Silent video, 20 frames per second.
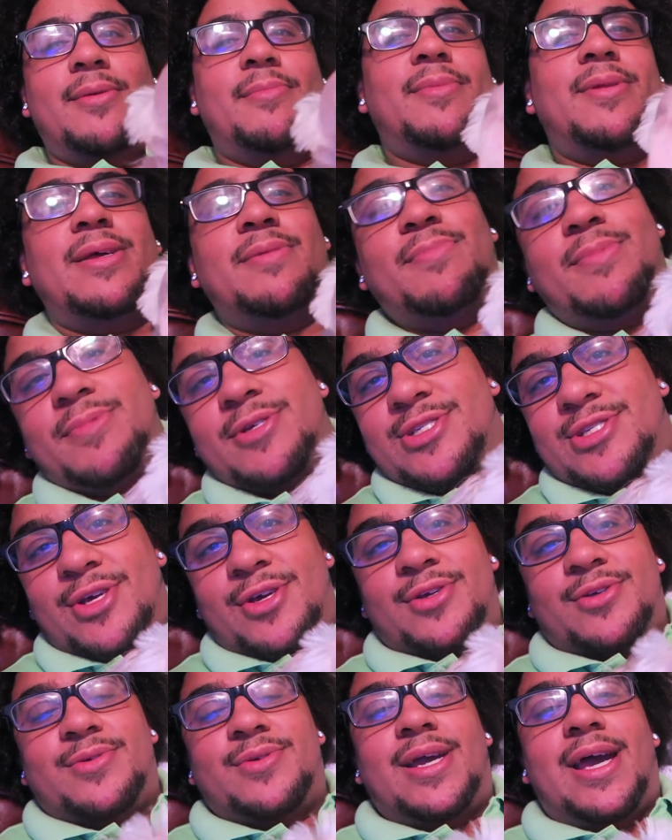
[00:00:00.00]
let me show
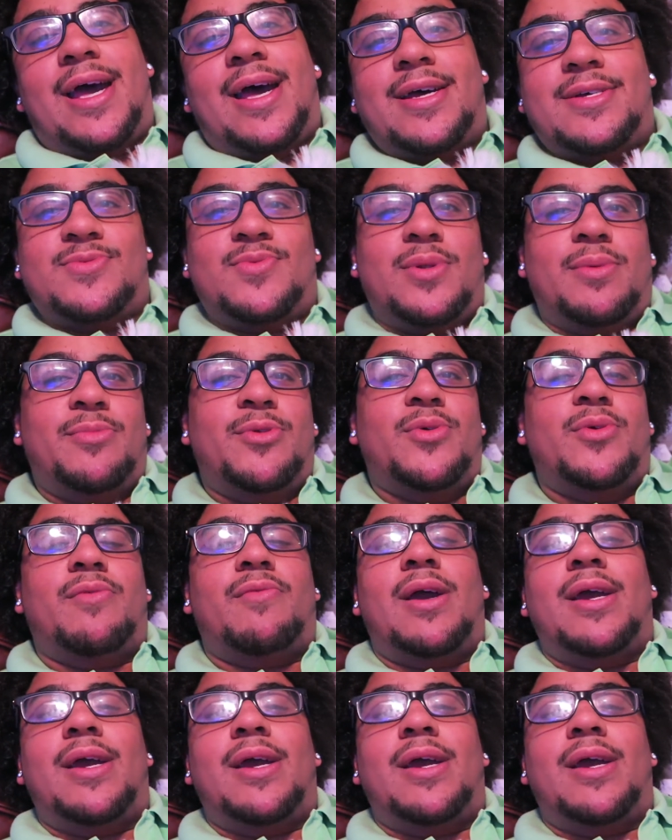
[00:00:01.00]
you guys what I'm doing.